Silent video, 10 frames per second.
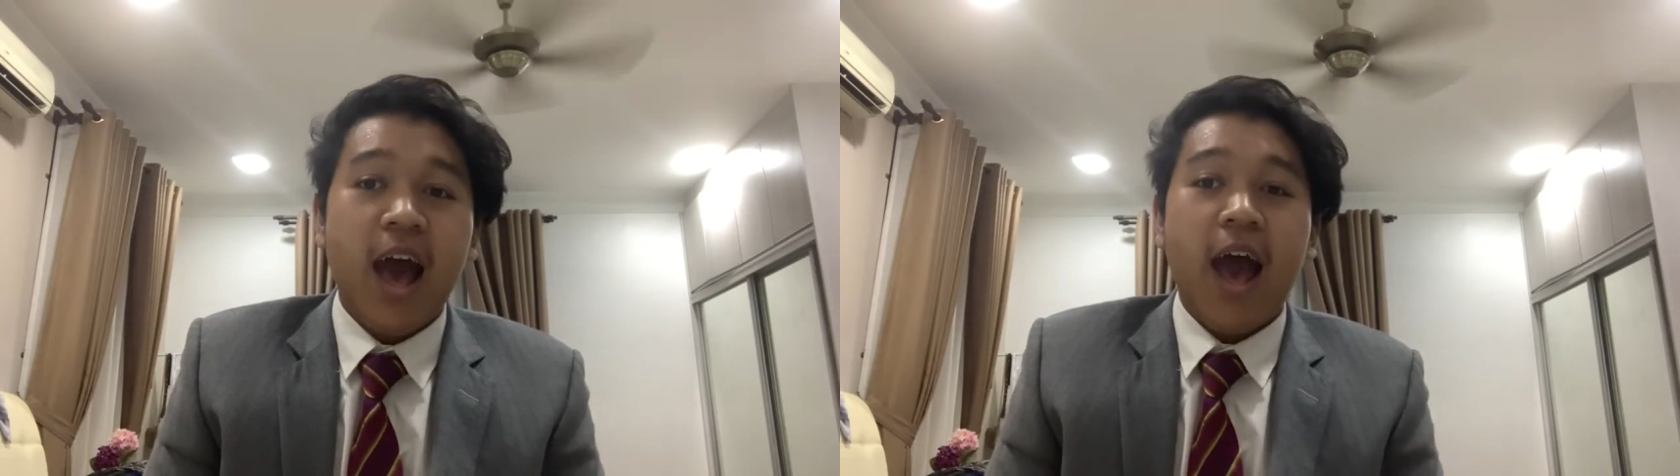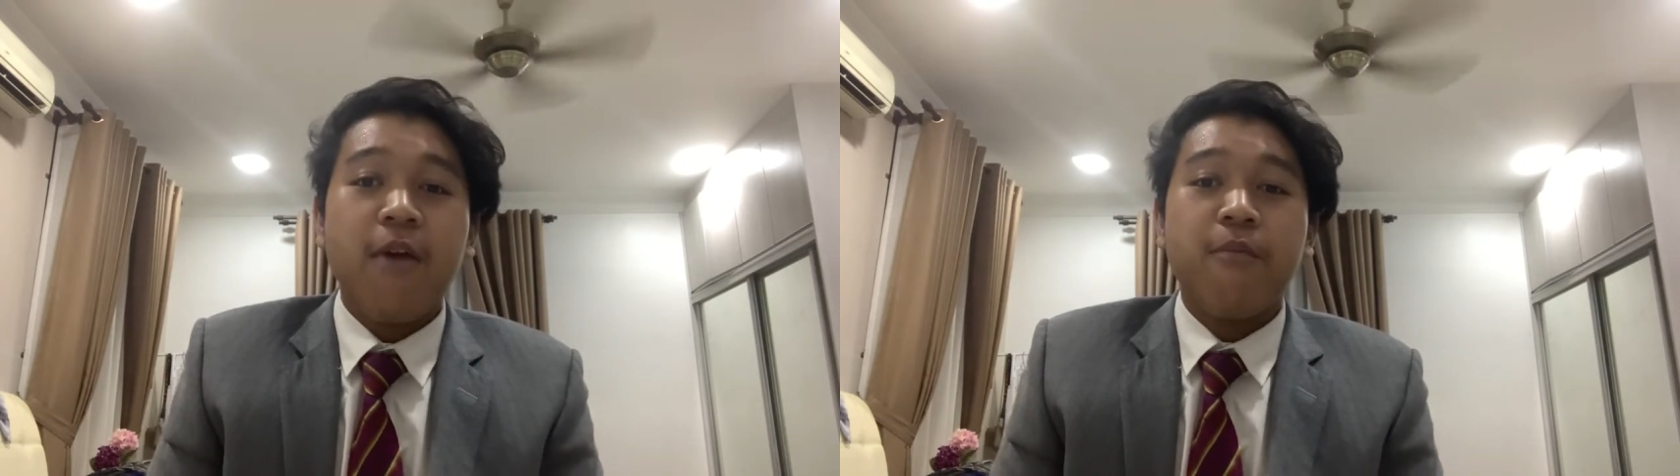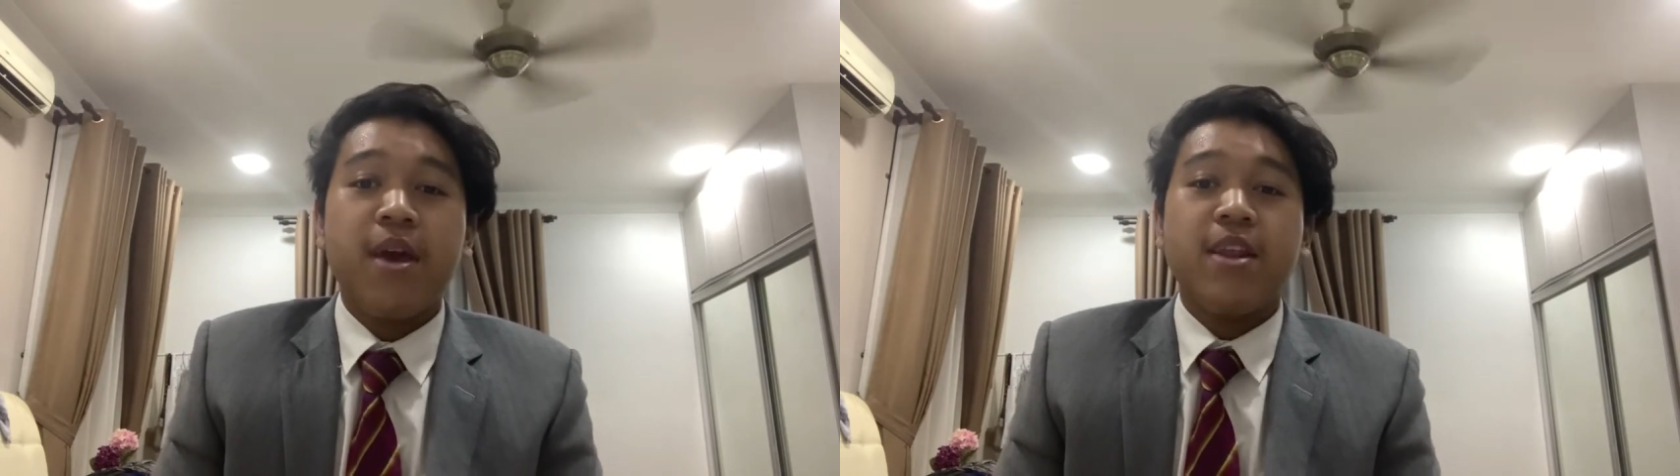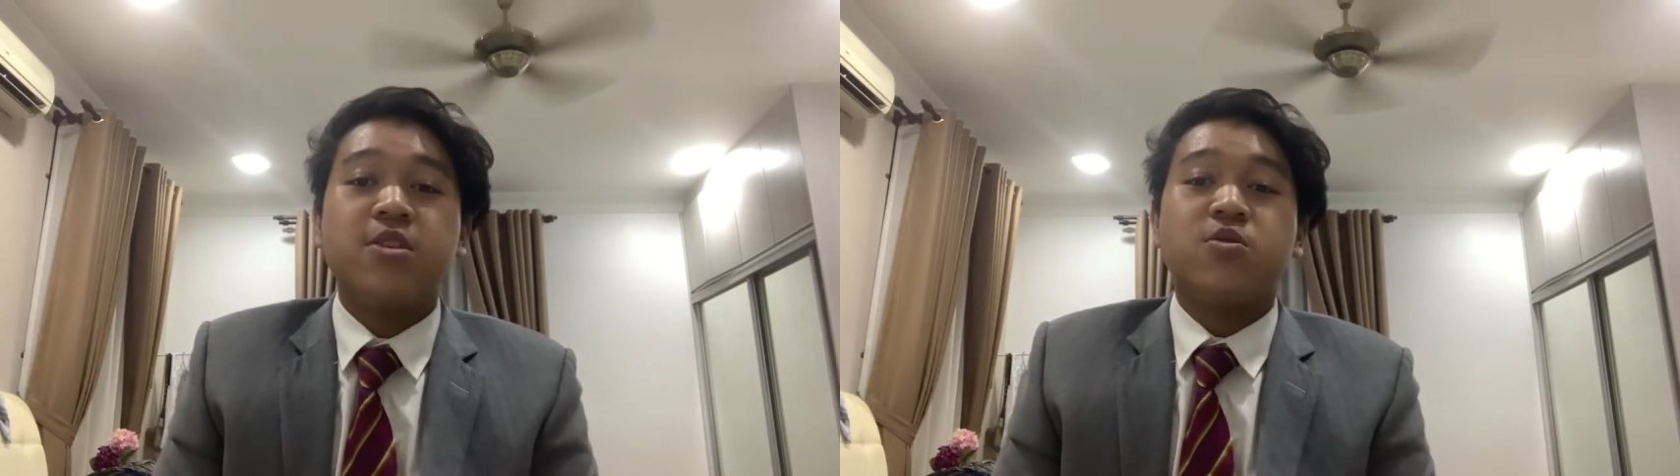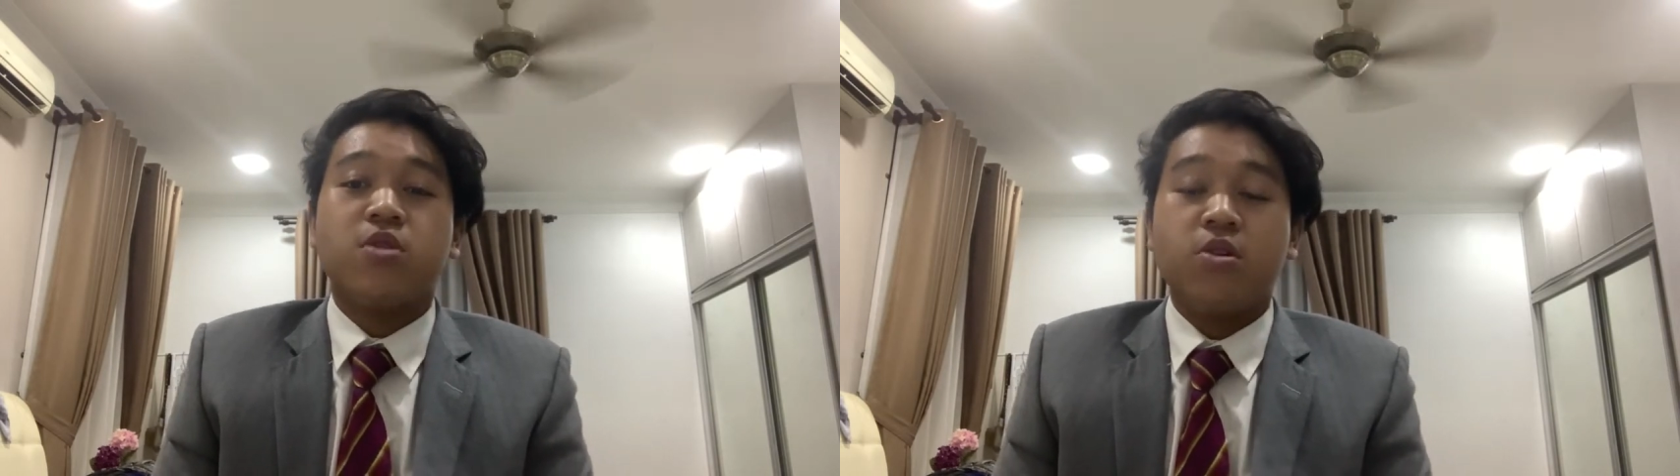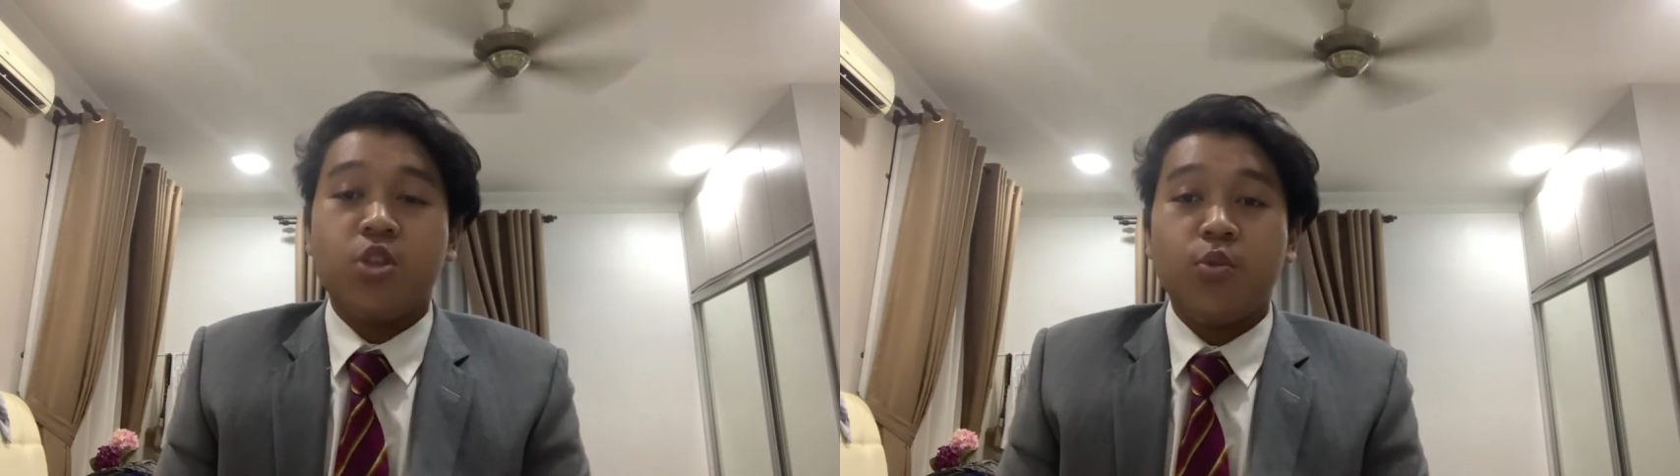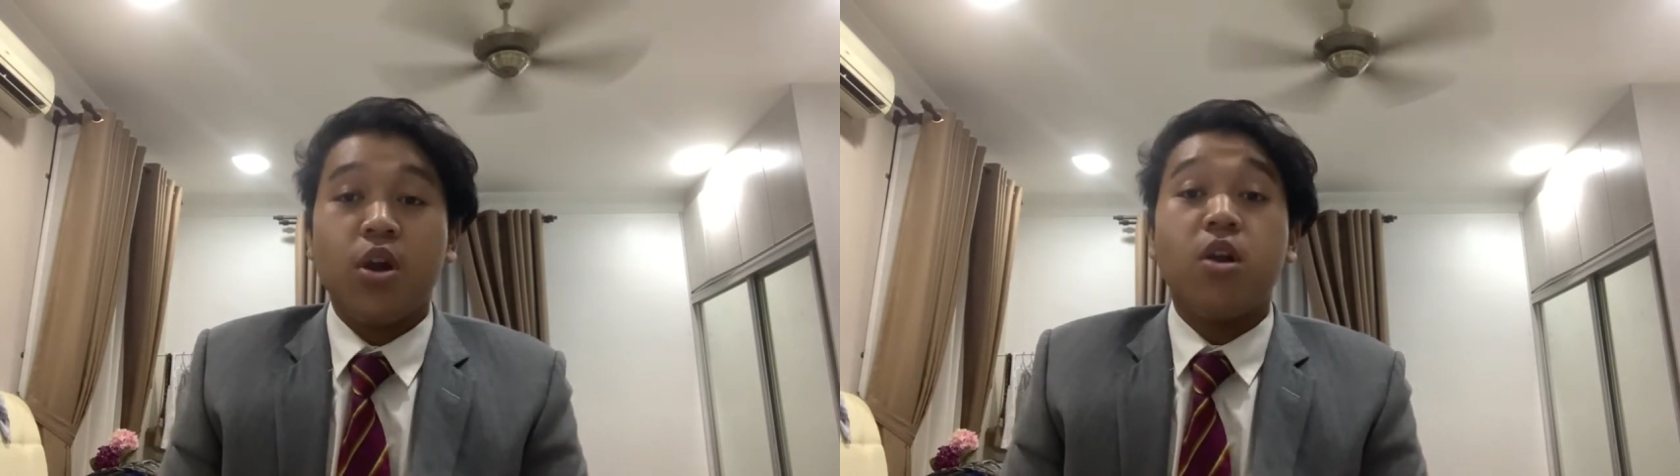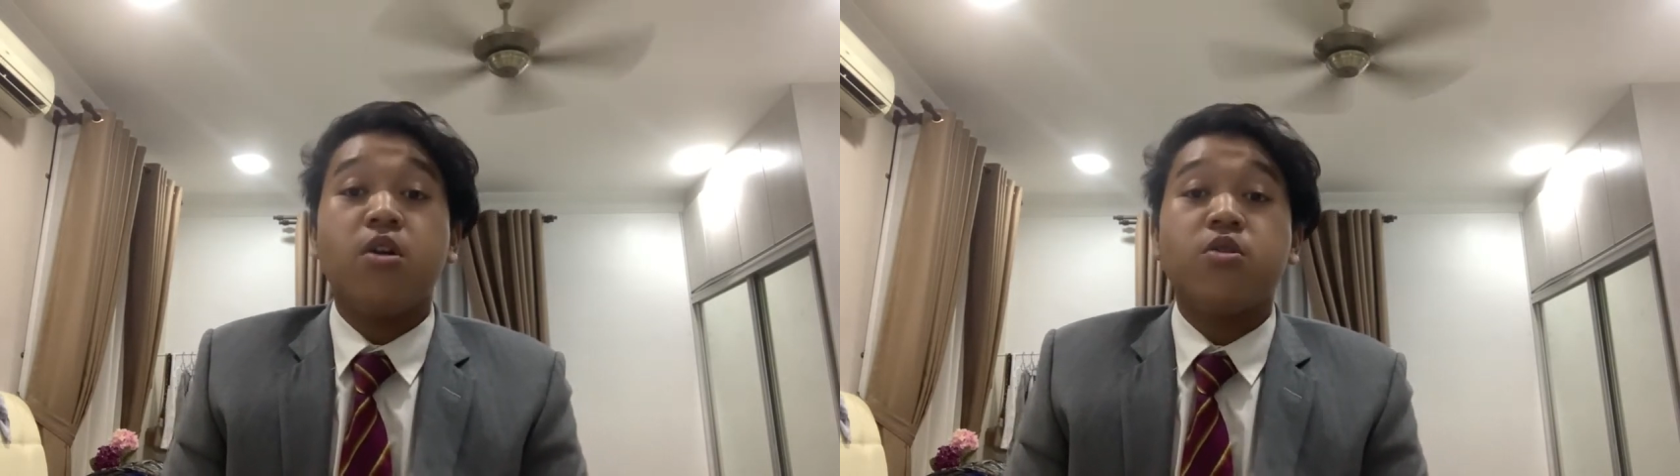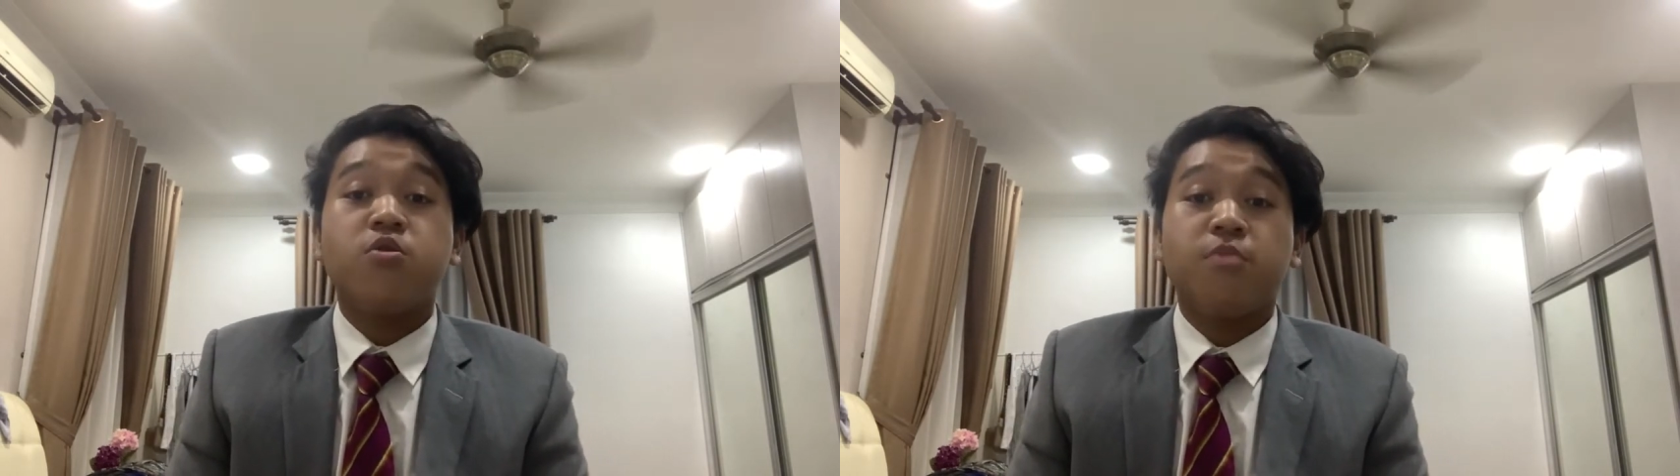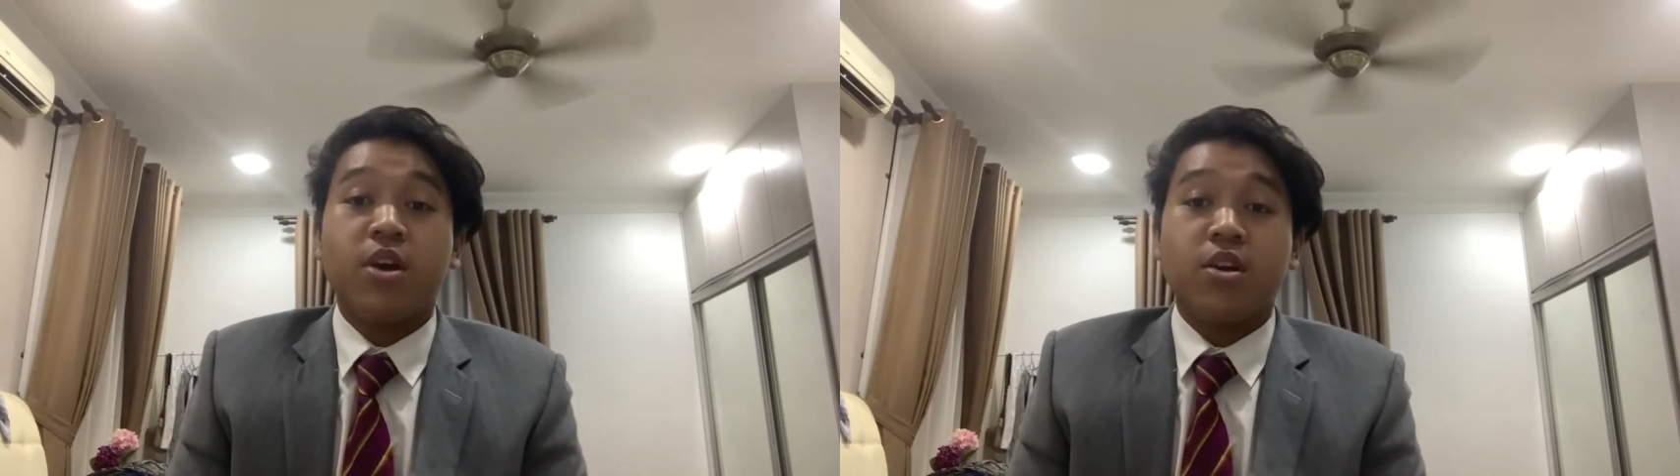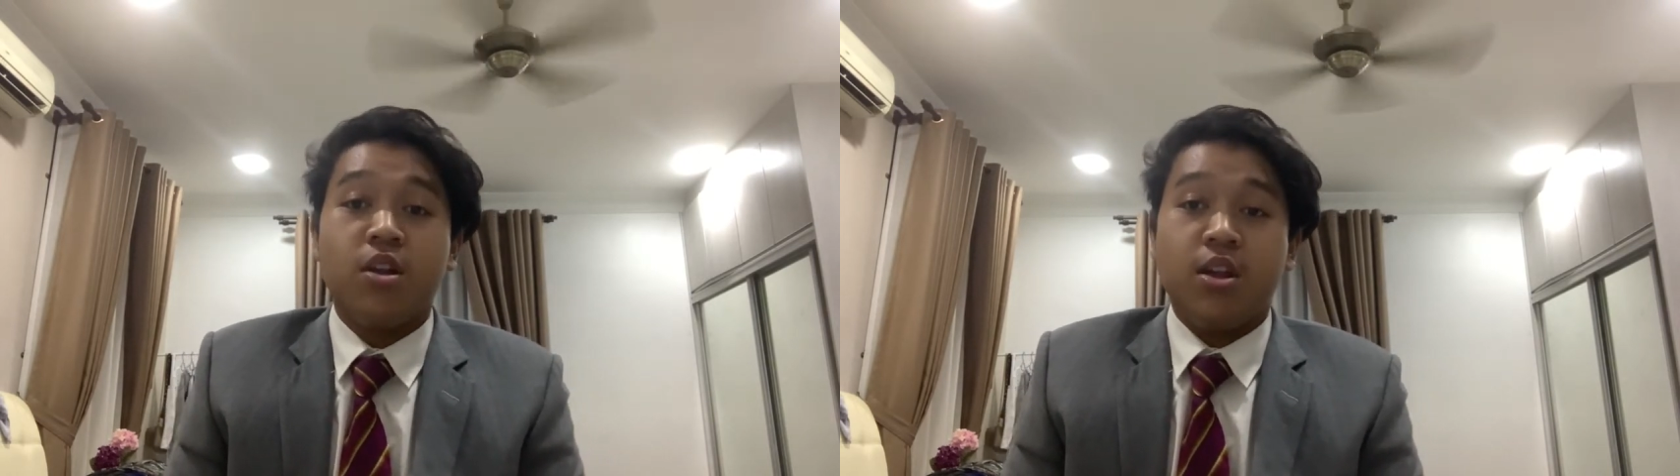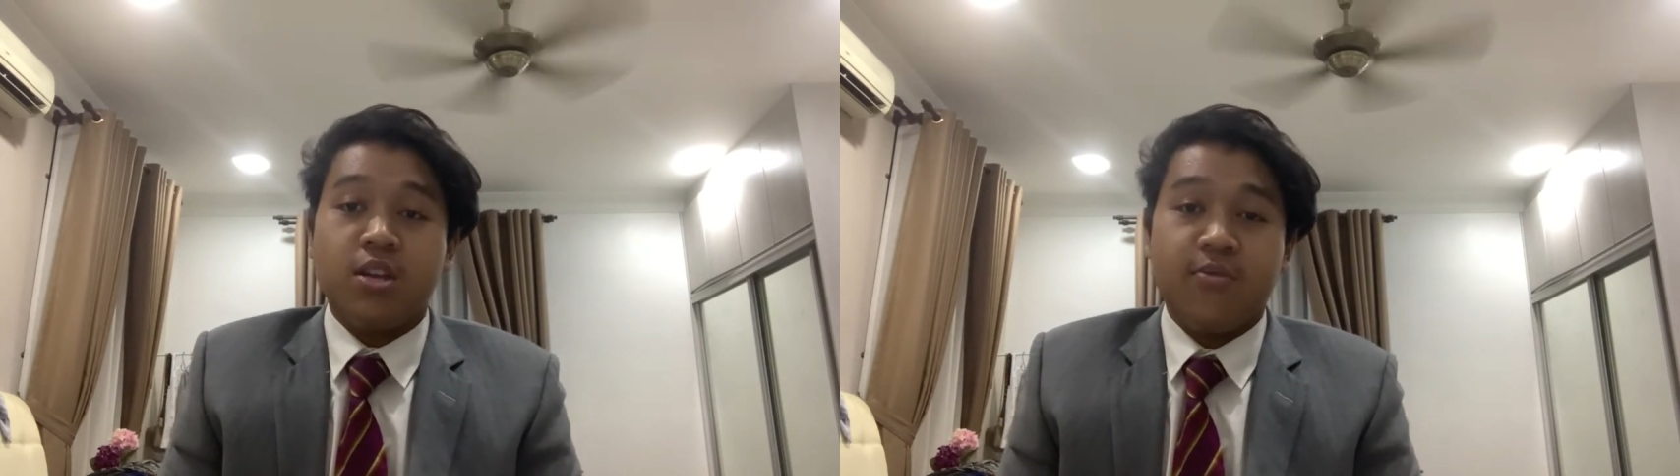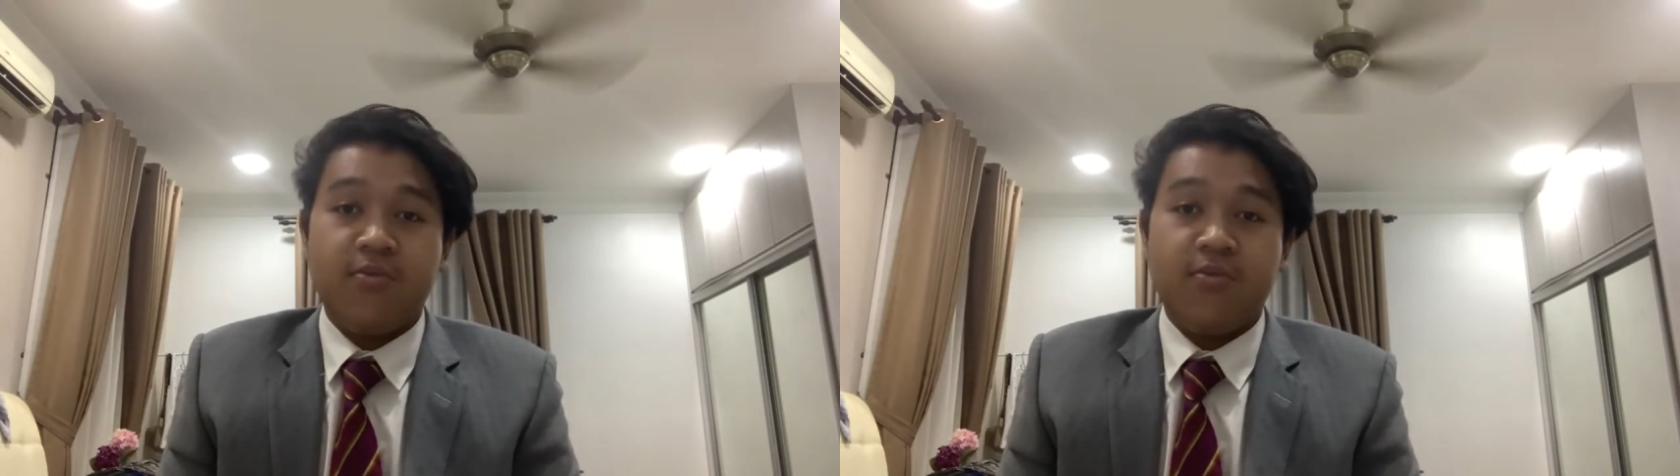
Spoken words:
I managed to contribute a lot to my college.